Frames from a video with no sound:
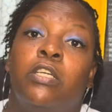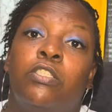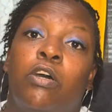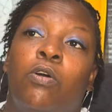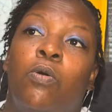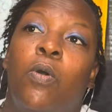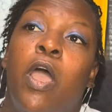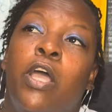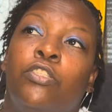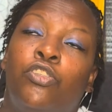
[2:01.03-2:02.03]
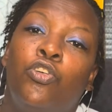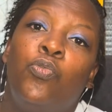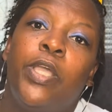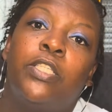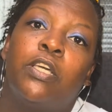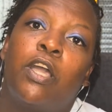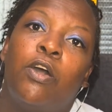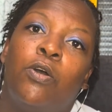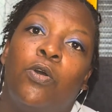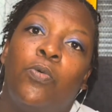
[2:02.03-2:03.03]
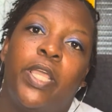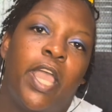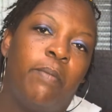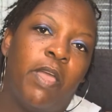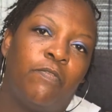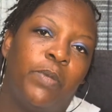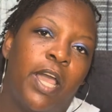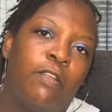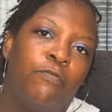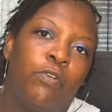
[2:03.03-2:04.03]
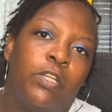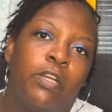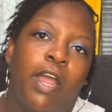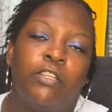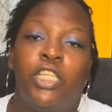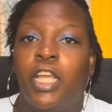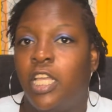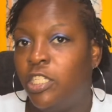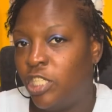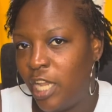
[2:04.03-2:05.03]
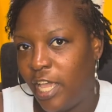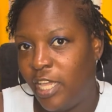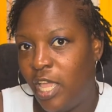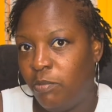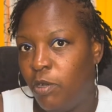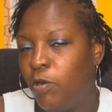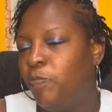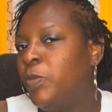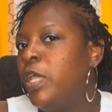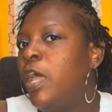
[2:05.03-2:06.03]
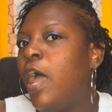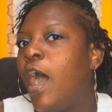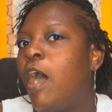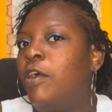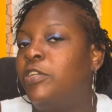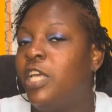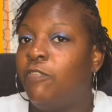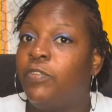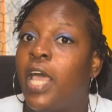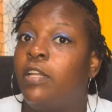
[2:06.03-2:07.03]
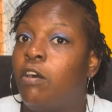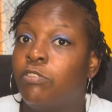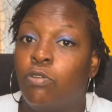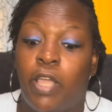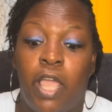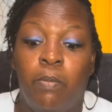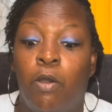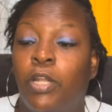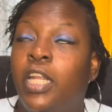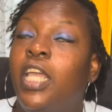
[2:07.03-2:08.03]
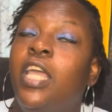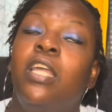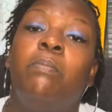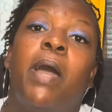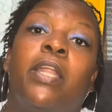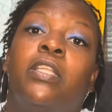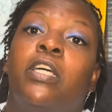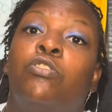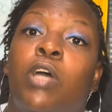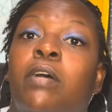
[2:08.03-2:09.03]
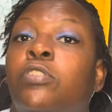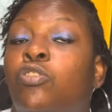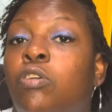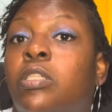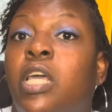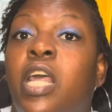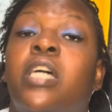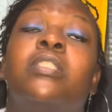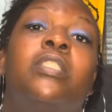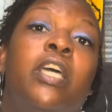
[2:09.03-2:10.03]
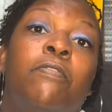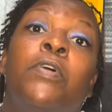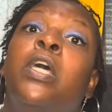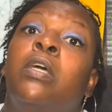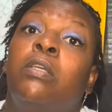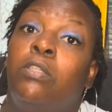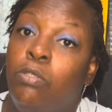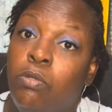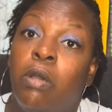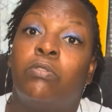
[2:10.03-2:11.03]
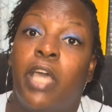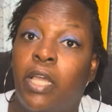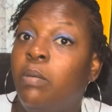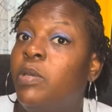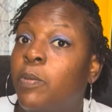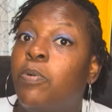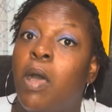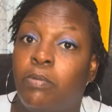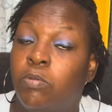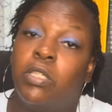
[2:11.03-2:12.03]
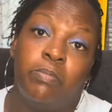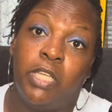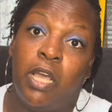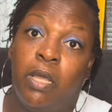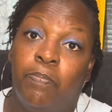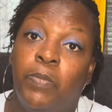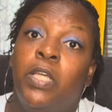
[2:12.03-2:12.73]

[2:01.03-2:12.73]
So 2 weeks ago, we came back from California. Our check engine light came on. Our DEF light also came on. And anybody that drives a truck that has DEF, that can be a problem sometime.